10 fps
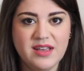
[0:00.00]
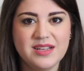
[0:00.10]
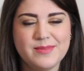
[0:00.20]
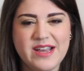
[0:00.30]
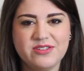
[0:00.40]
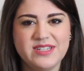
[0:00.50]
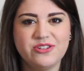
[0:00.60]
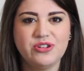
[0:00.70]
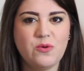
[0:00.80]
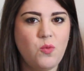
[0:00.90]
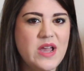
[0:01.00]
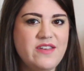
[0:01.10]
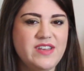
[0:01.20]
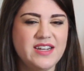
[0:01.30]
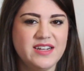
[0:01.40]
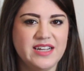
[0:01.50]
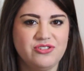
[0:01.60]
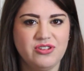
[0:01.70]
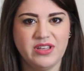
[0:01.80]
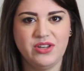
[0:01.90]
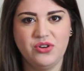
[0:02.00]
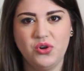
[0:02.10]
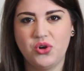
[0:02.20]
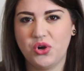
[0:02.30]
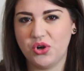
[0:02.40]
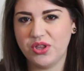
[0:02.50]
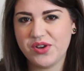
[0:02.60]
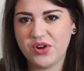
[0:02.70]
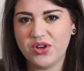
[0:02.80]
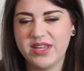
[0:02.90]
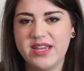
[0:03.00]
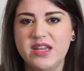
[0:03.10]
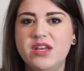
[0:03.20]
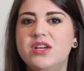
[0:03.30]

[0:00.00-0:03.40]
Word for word: Because my hair is naturally wavy, not naturally curly curly.